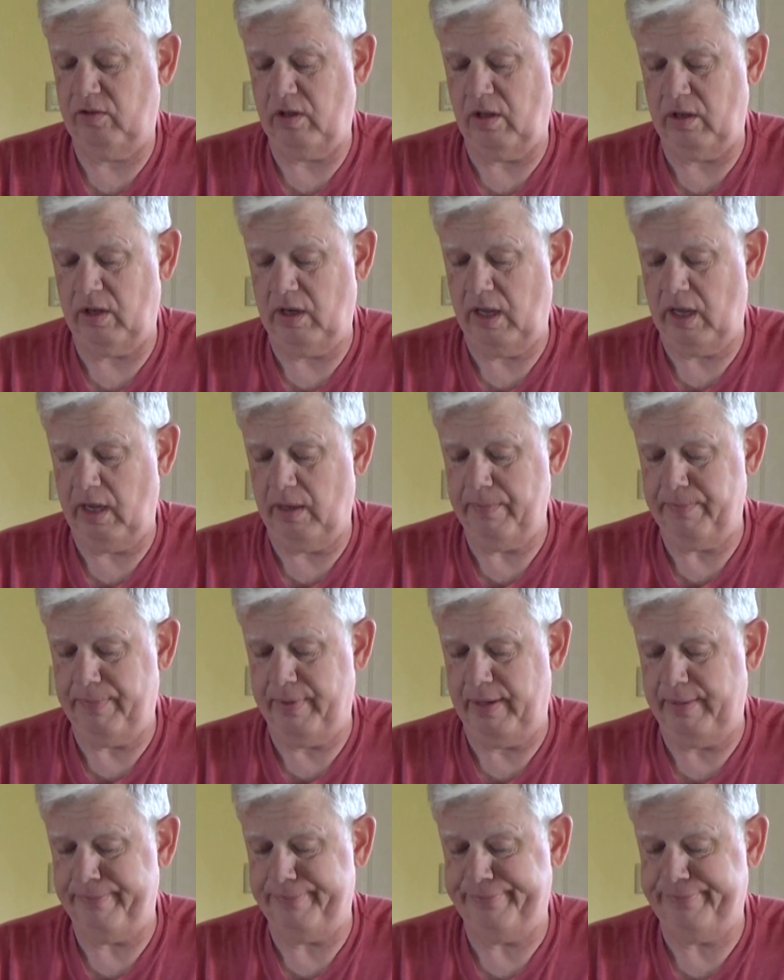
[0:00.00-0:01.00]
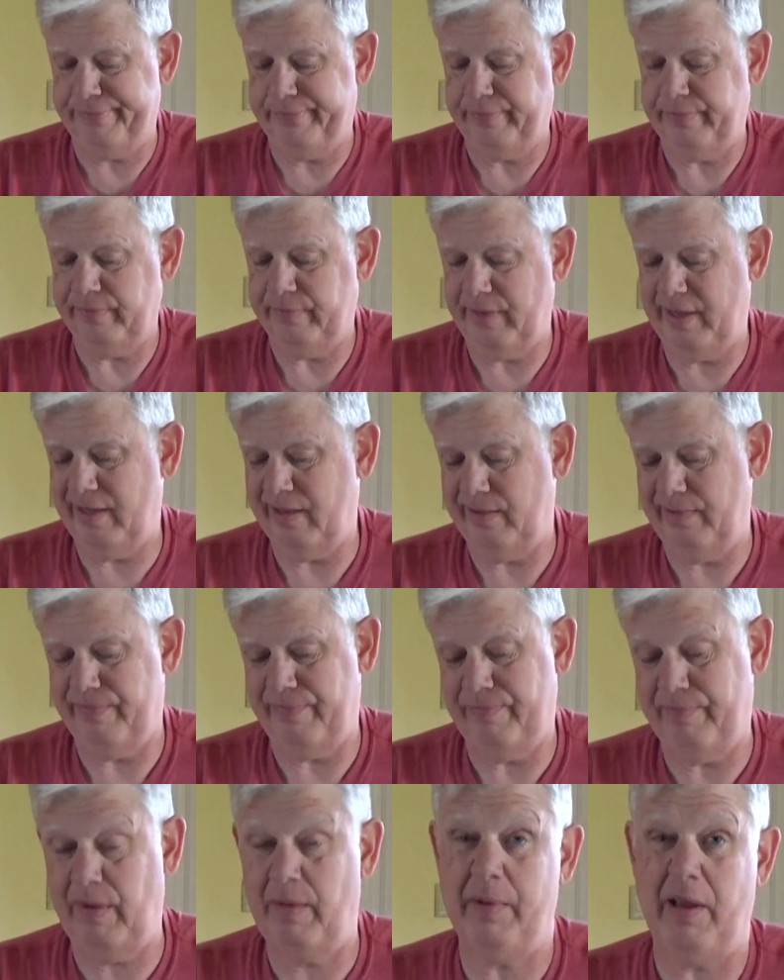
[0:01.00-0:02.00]
all day, but, well,
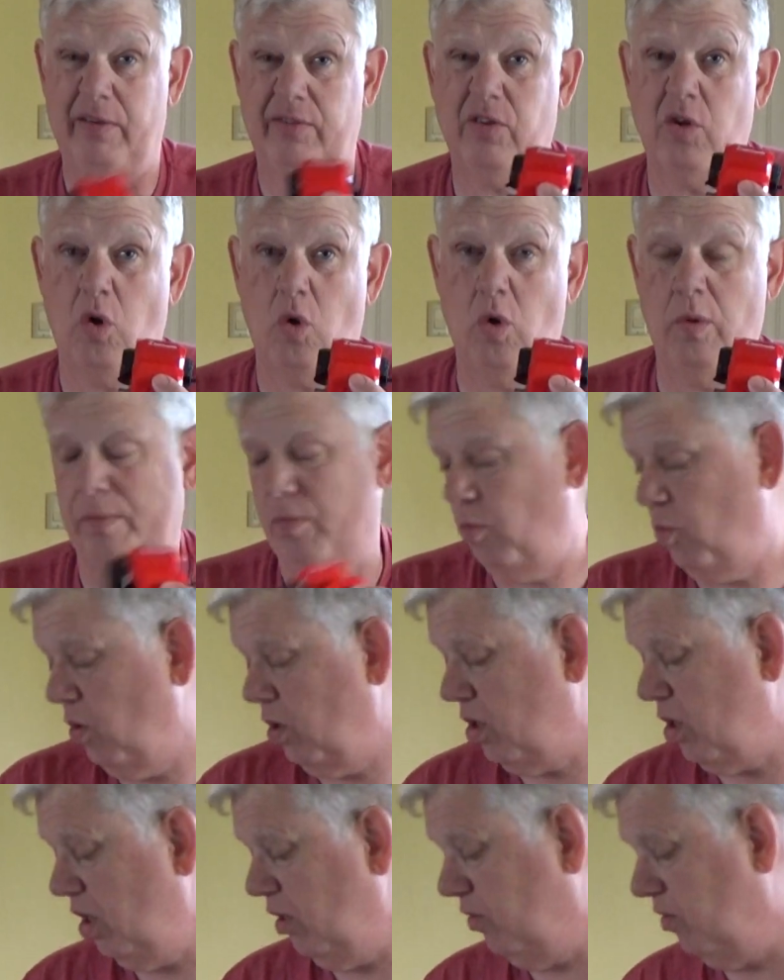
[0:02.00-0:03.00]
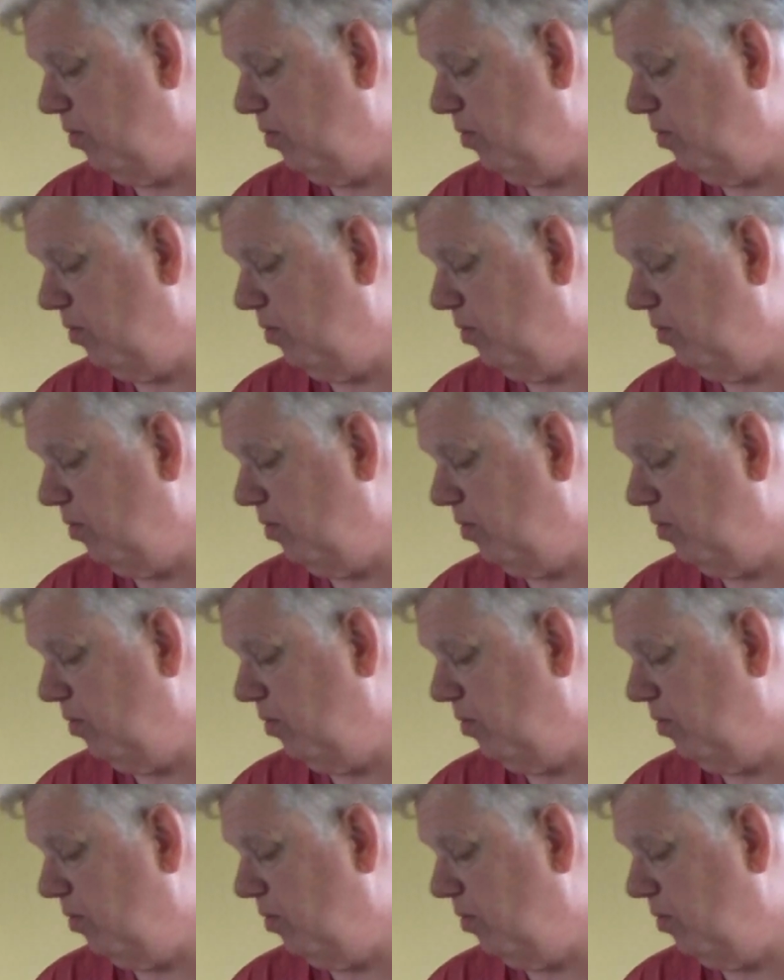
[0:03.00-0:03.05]
maybe I have to go home and work on it